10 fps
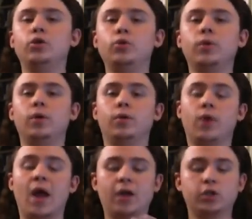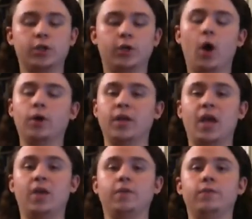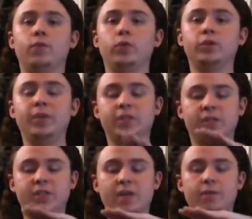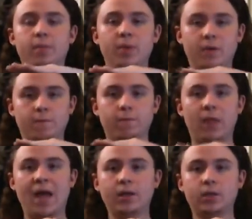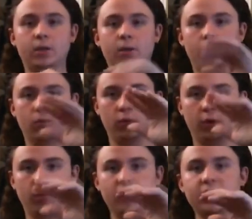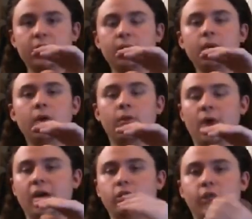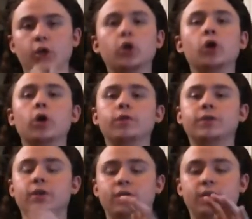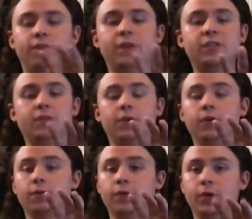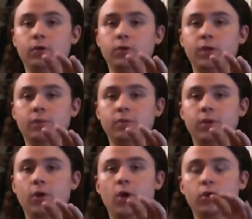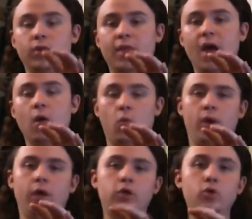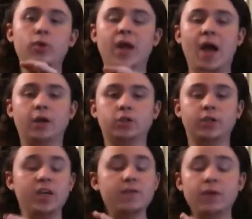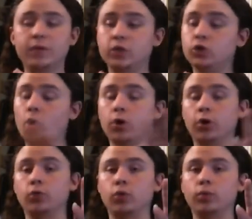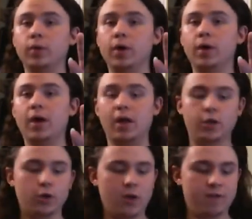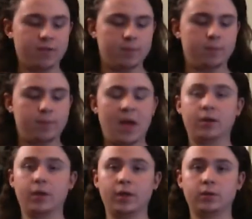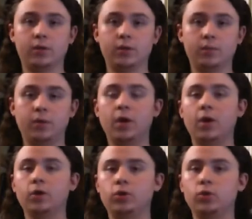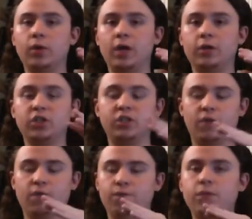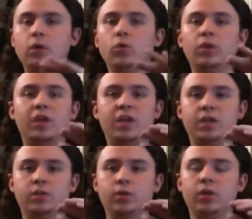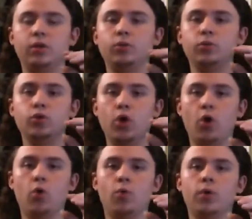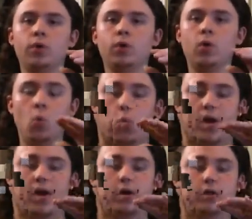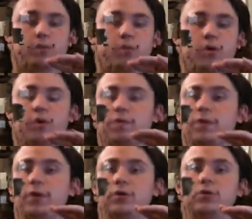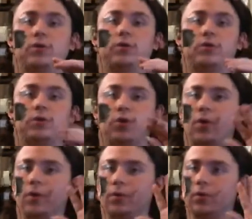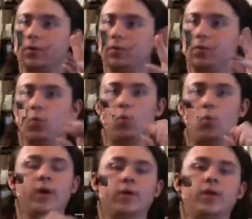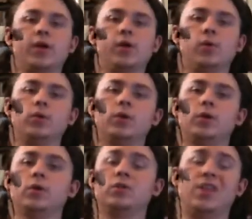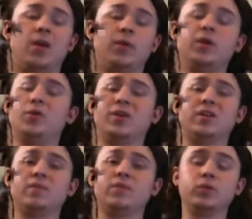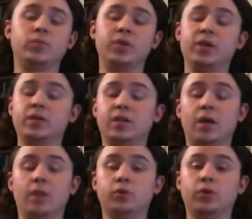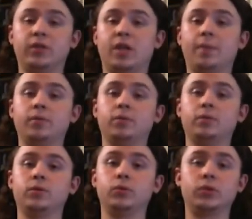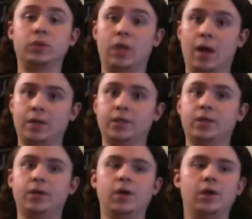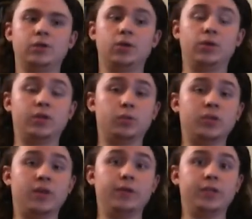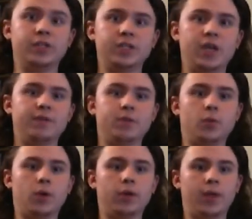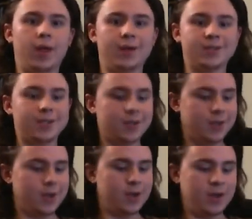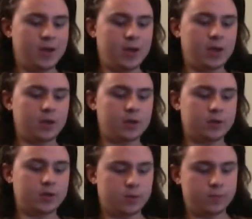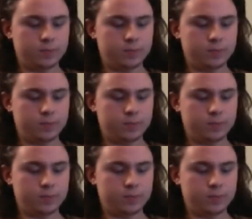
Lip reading: they're actually concave, which means instead of them being flat when you're pressing them, they're actually curved to fit your fingertips. So that way, you could actually, even if it's dark in the room and you don't have the backlights on them, you could actually just feel the key, so then you'll know where to put your finger, so then you'll know where they go. So that way you don't get confused, because I'm sure that's happened to us a lot. So this will definitely save you on that. And